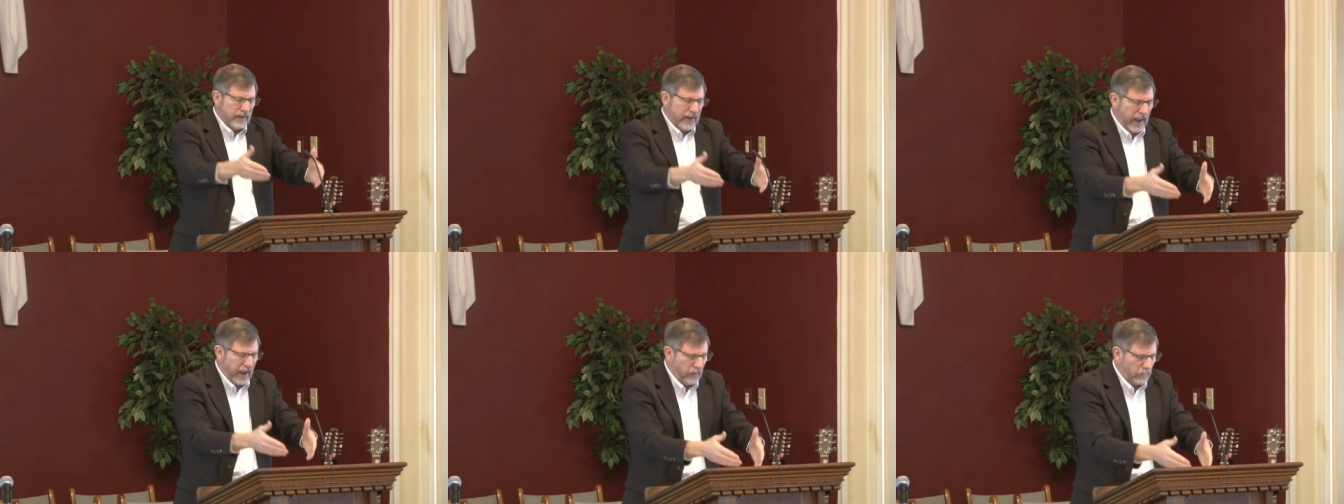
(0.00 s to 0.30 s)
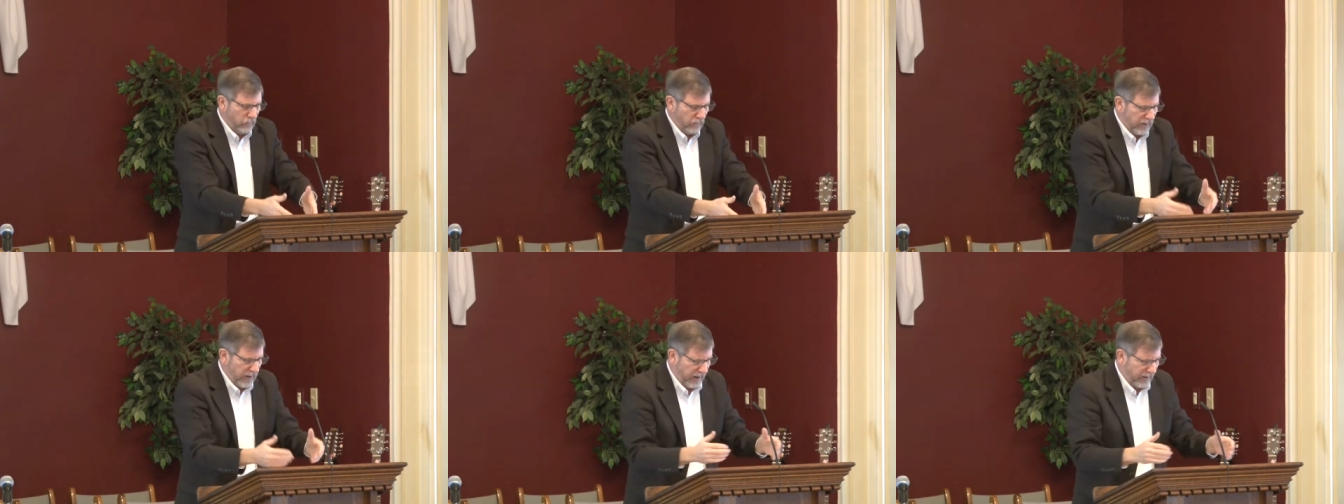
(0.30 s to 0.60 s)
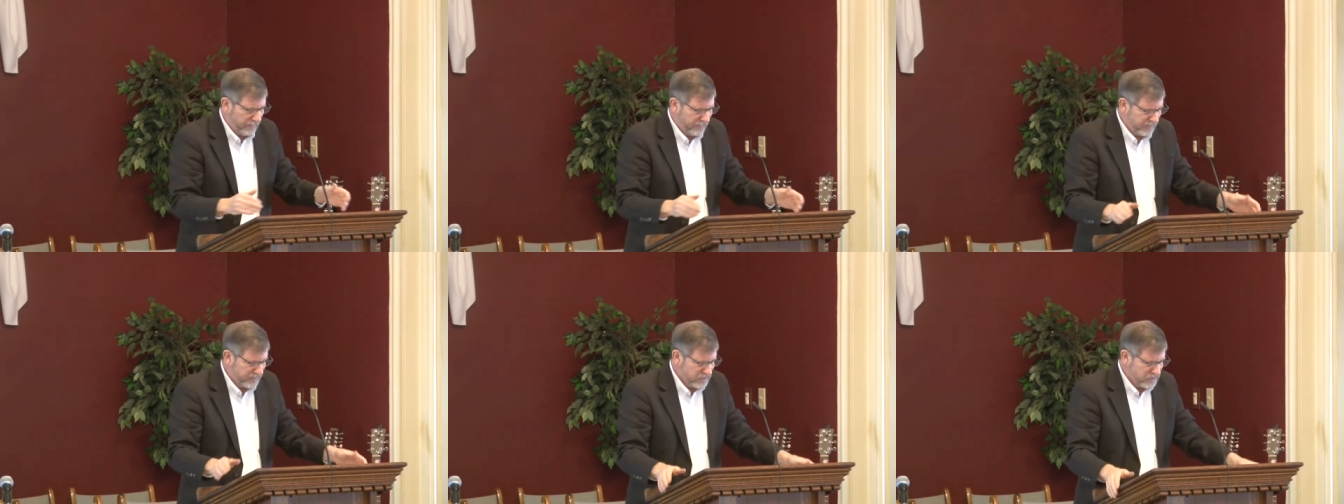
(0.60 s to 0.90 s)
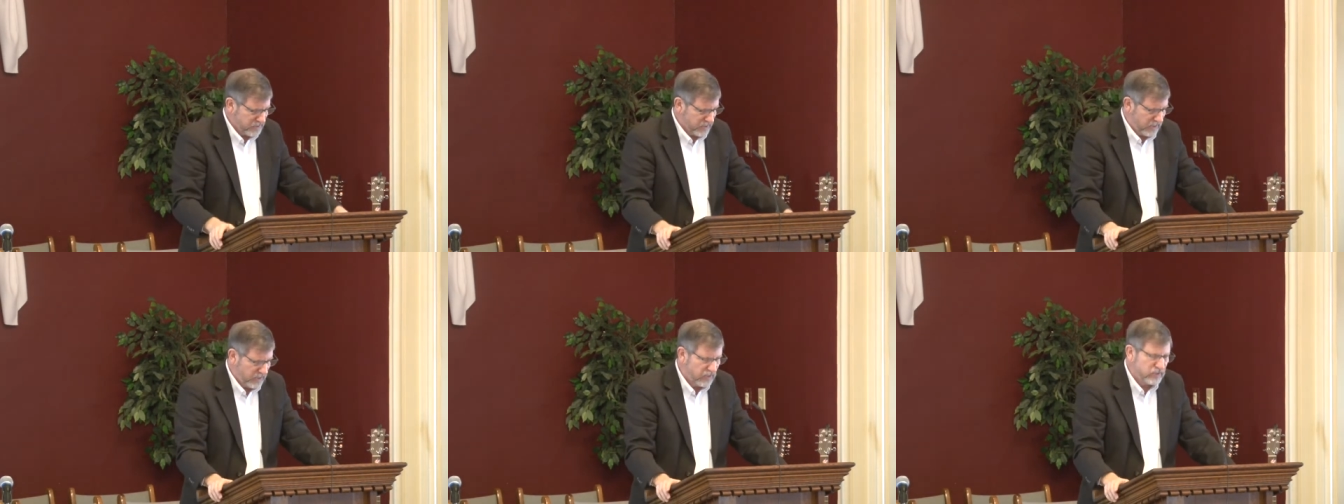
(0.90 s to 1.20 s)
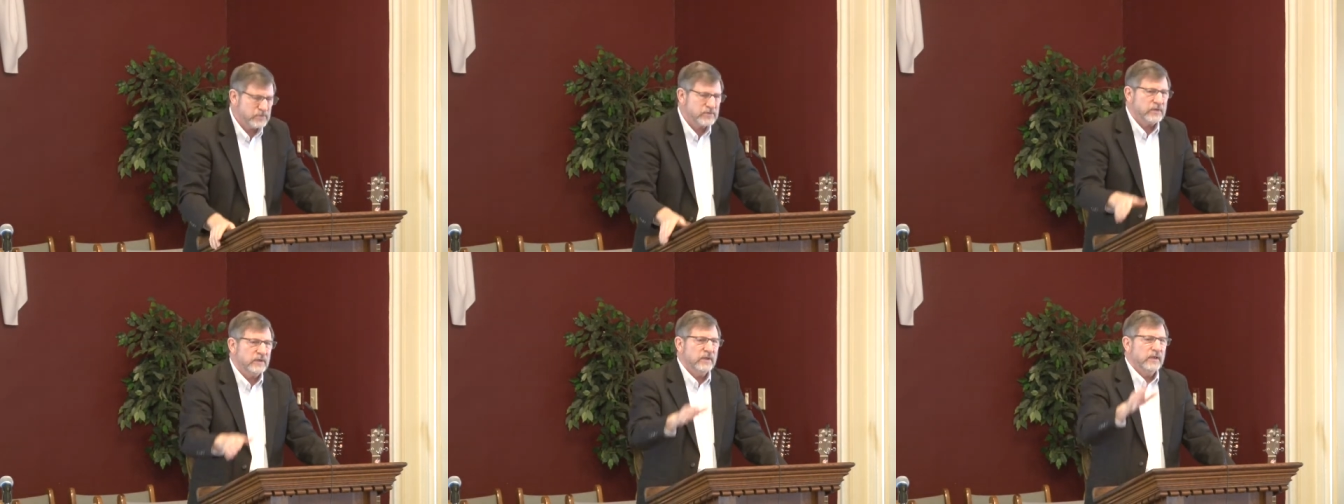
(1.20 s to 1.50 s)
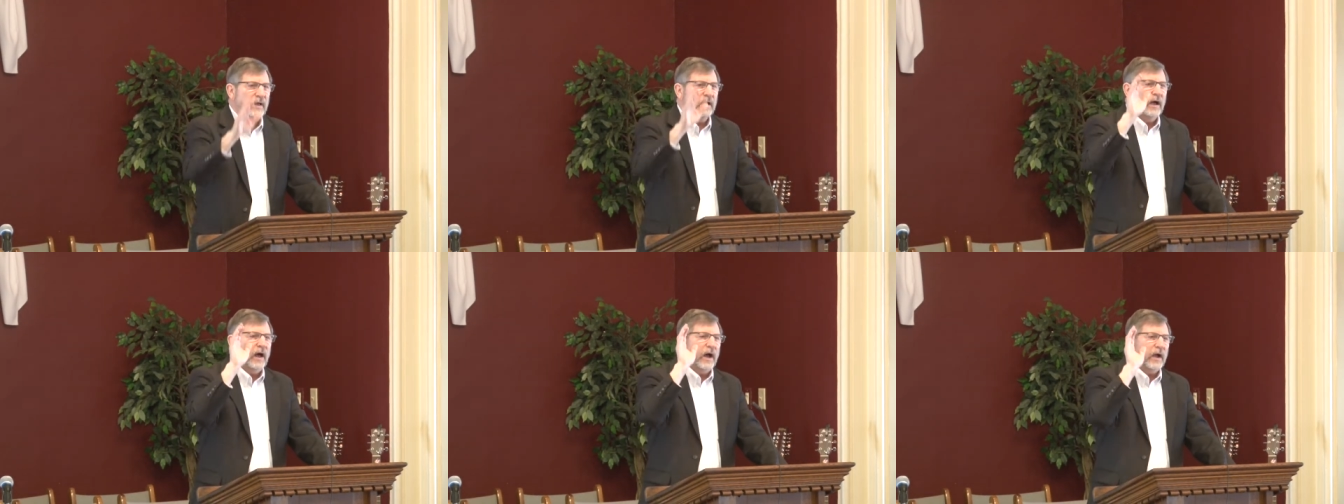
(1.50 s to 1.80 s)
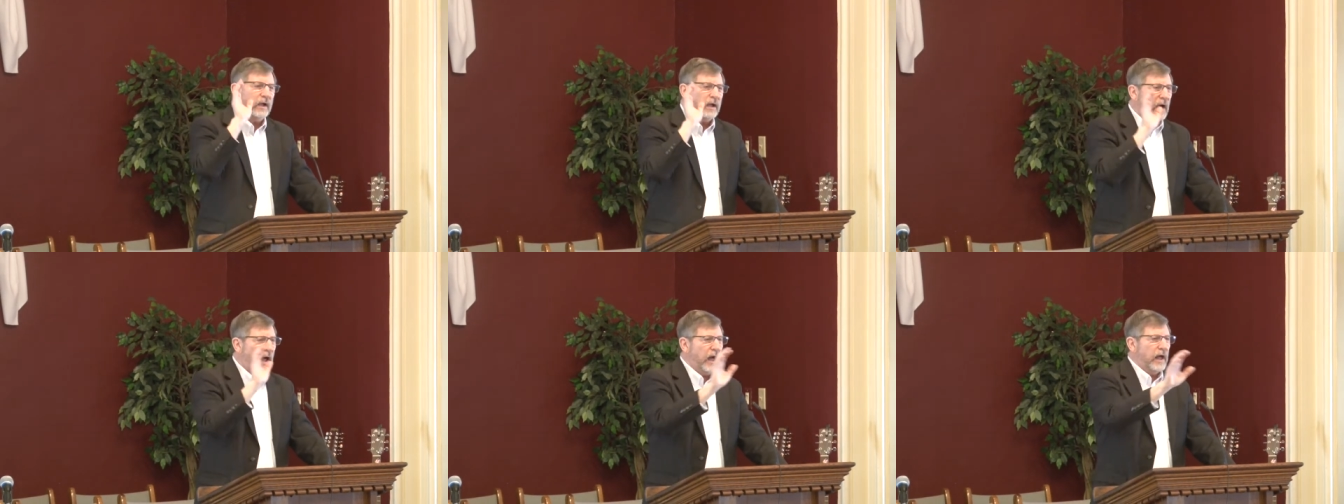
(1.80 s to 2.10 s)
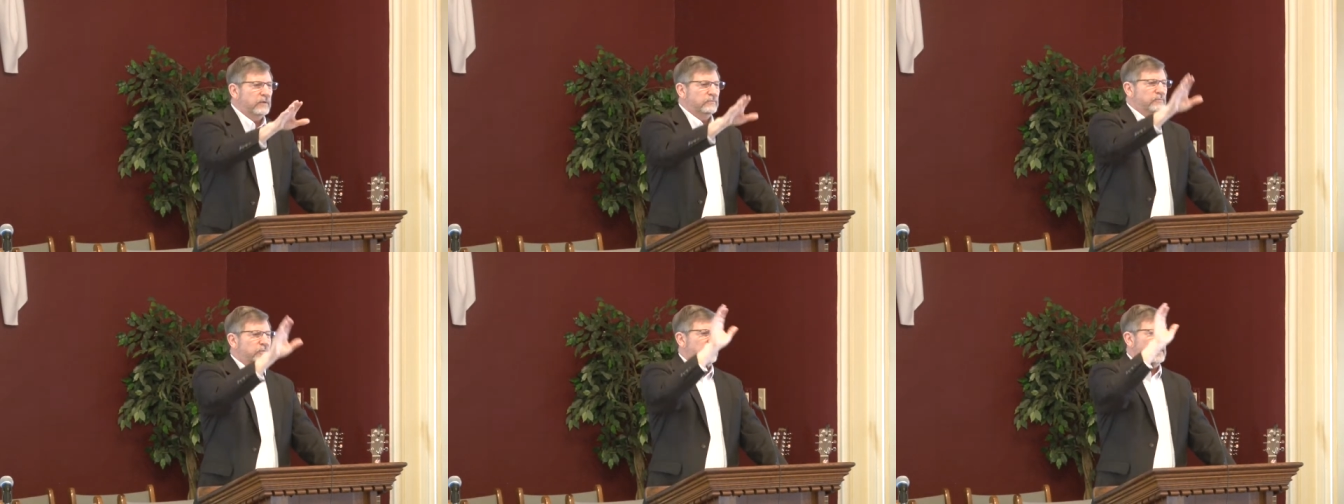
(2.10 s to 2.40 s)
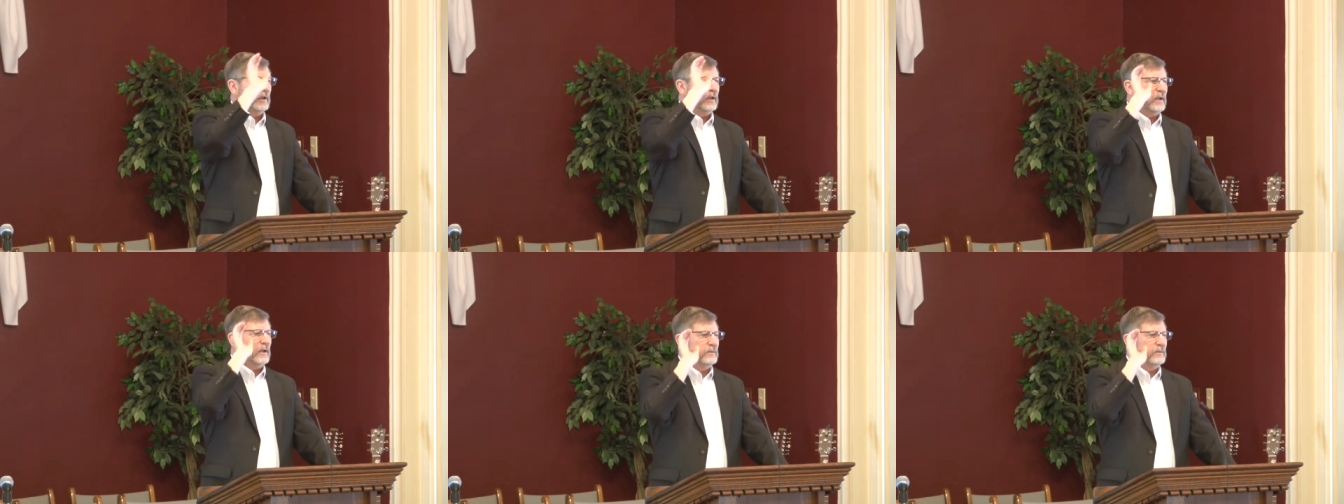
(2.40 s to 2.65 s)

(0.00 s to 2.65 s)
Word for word: Now what happens is a conflict